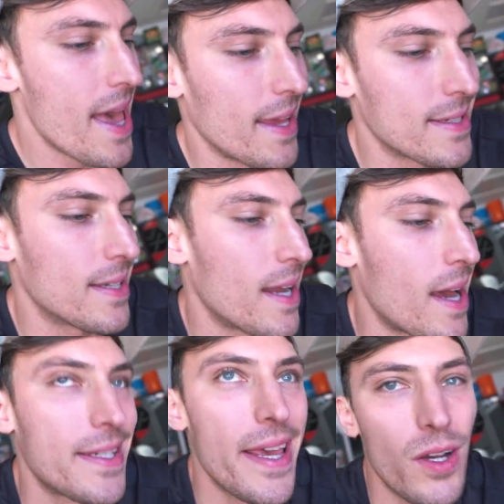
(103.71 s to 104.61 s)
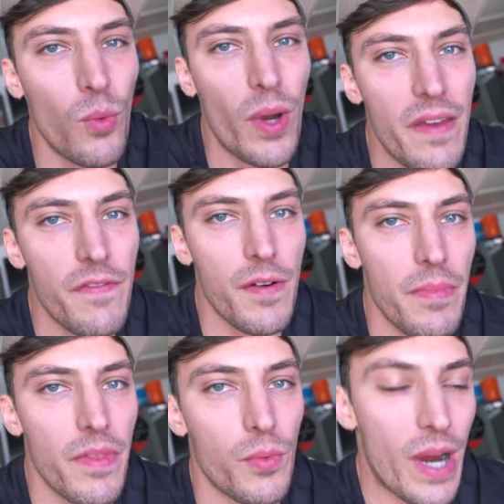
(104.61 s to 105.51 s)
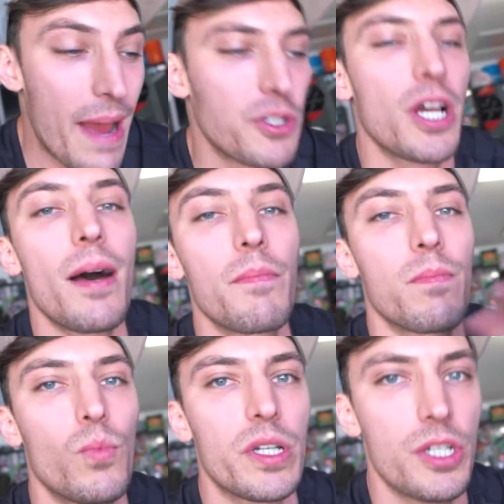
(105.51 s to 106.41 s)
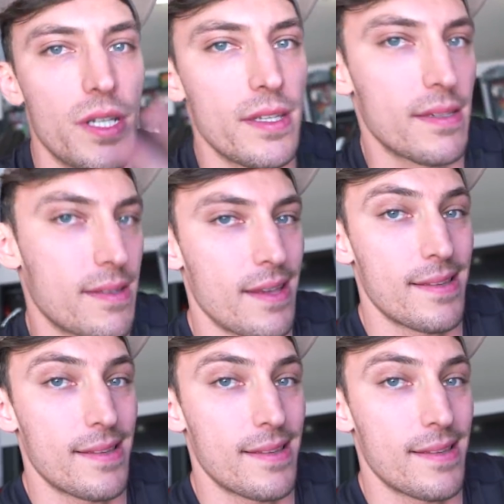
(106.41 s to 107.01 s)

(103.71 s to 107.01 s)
and to not take away from the wrap job, which is a